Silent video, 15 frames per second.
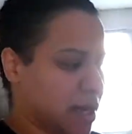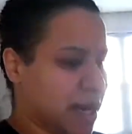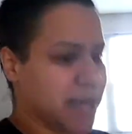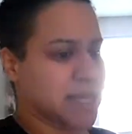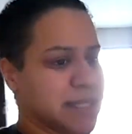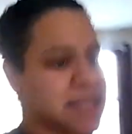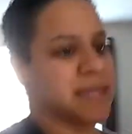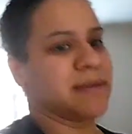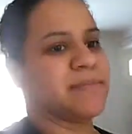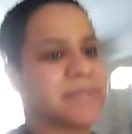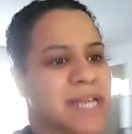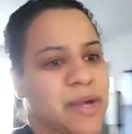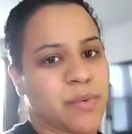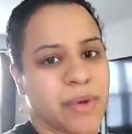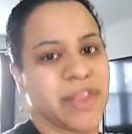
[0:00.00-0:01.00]
that I can take
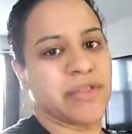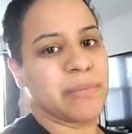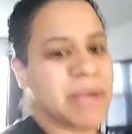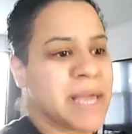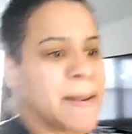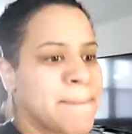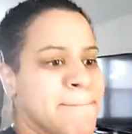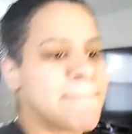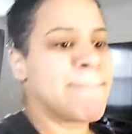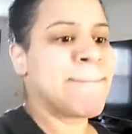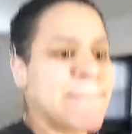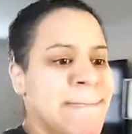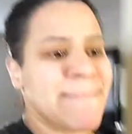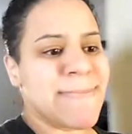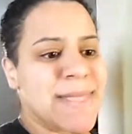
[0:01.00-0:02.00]
them down with me.
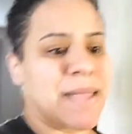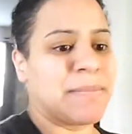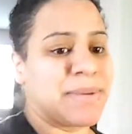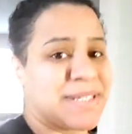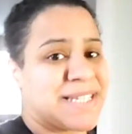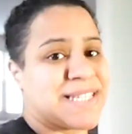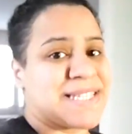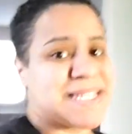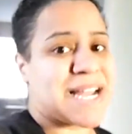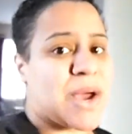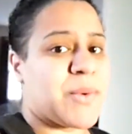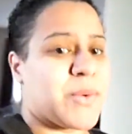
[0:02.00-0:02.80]
But that's an